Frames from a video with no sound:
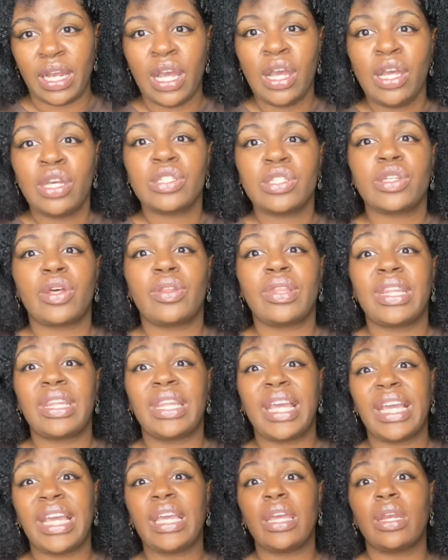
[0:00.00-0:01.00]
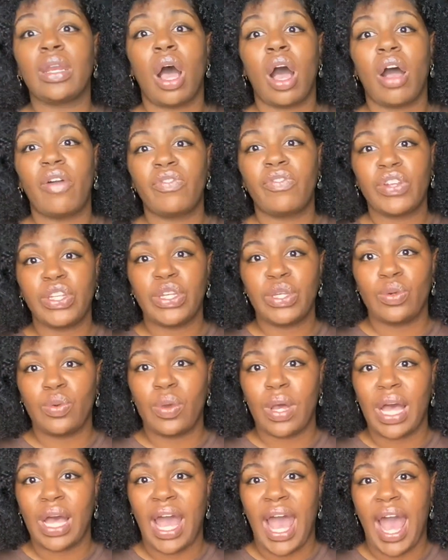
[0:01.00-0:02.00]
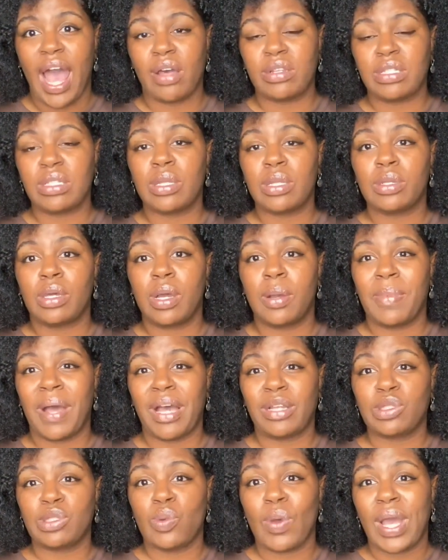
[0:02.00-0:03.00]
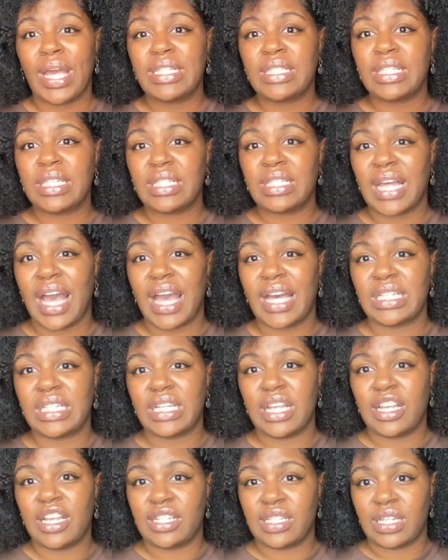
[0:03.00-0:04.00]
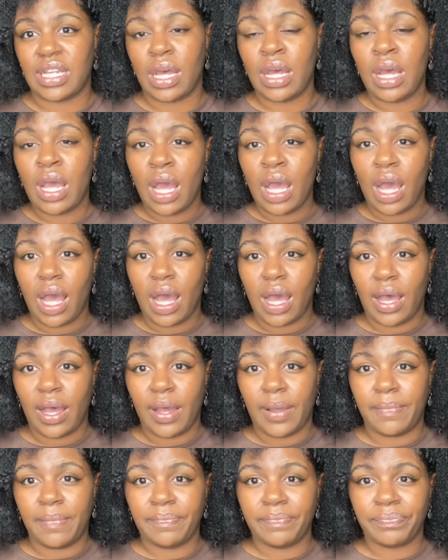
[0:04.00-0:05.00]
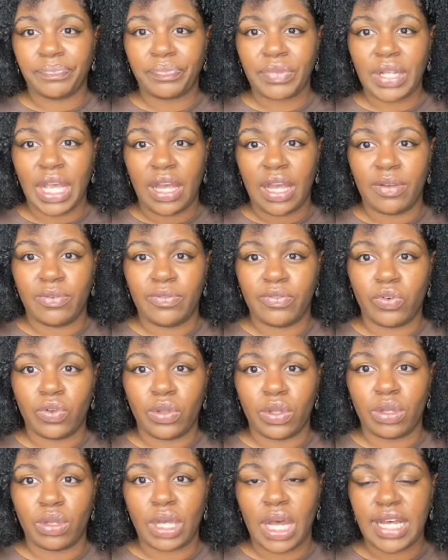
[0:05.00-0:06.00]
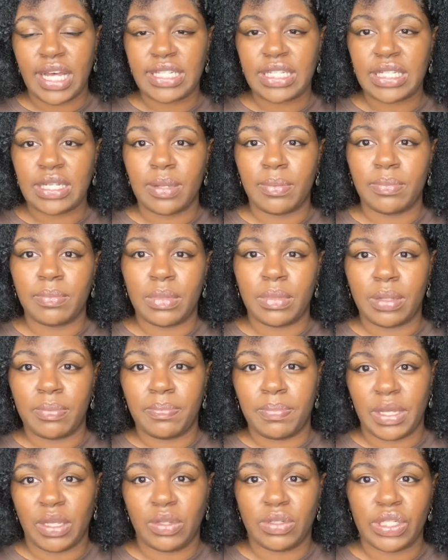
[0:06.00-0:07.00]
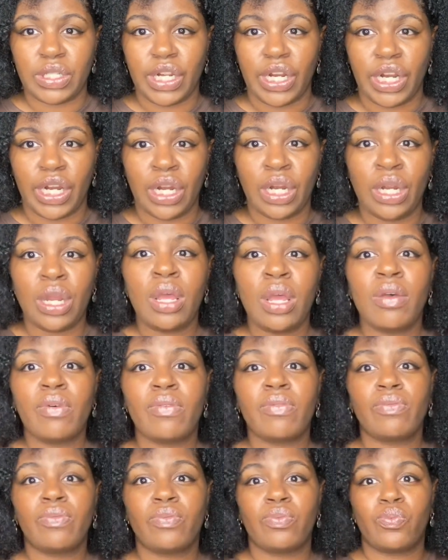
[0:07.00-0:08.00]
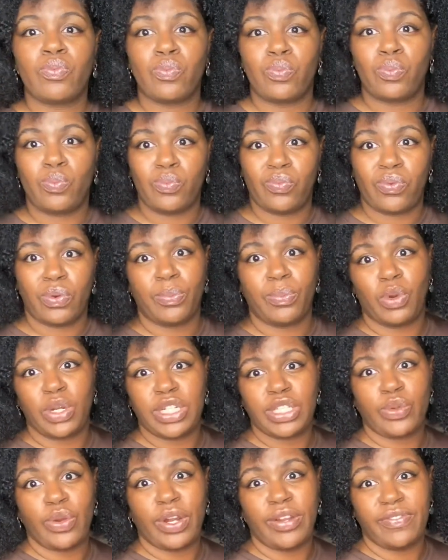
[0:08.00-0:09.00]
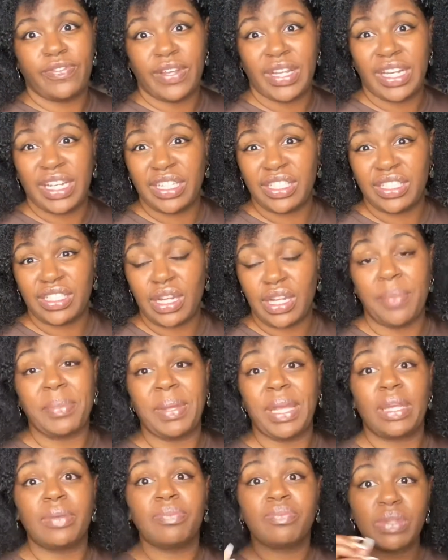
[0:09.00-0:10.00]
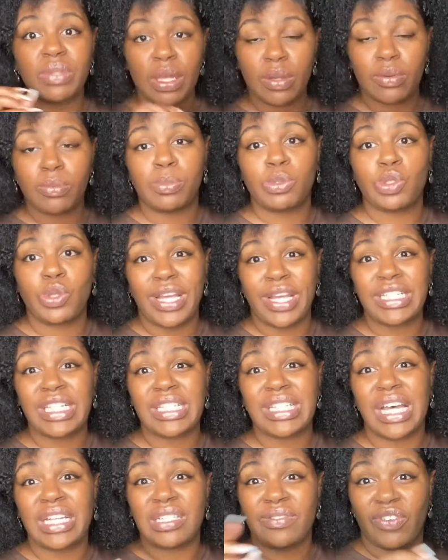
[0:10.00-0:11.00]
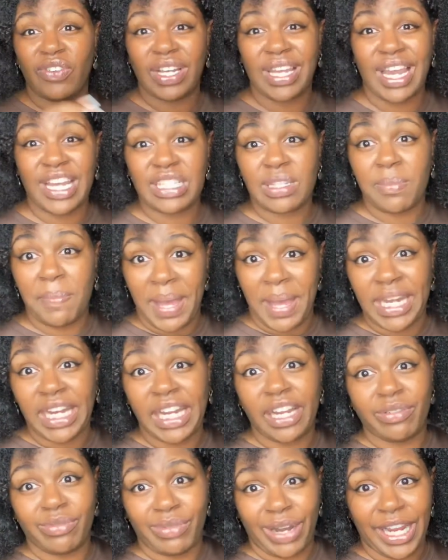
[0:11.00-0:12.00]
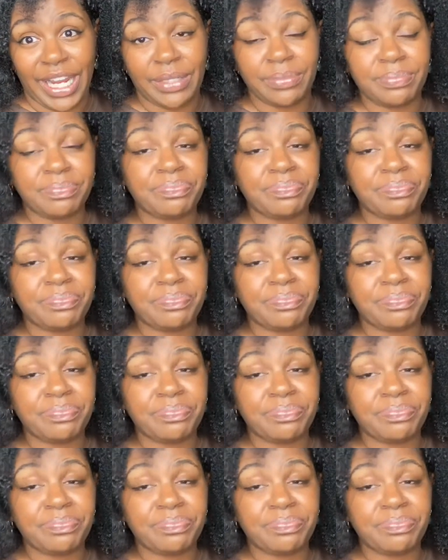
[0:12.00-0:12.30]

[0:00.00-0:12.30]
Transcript: So then they can offer you a house about twice the size as a full custom builder for more square footage. I mean, twice the size for less money, right?